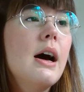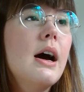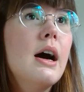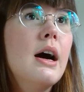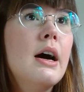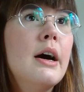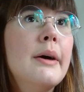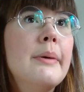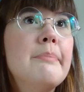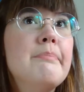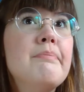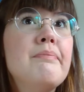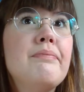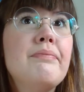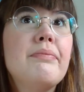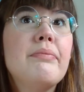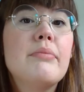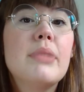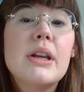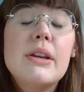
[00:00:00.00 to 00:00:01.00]

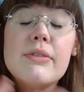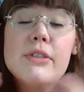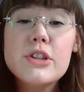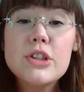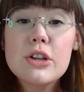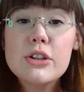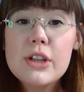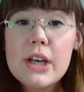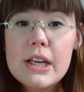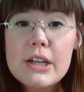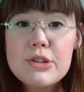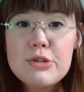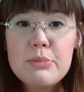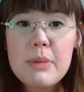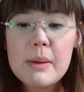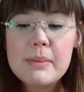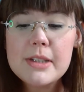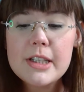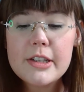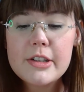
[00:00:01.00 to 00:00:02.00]
But if you don't know how to do
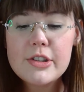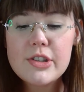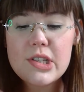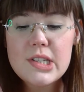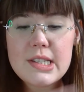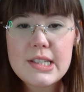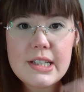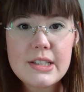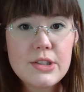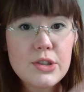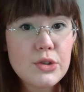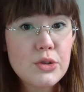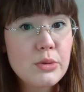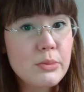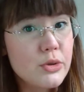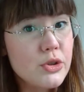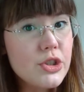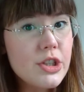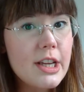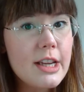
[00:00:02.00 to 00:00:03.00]
bubble letter, just stick to
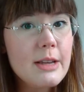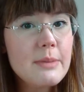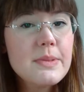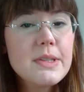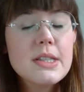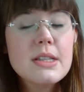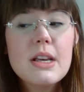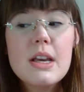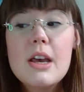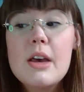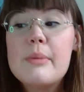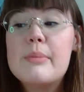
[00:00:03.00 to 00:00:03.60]
normal shapes.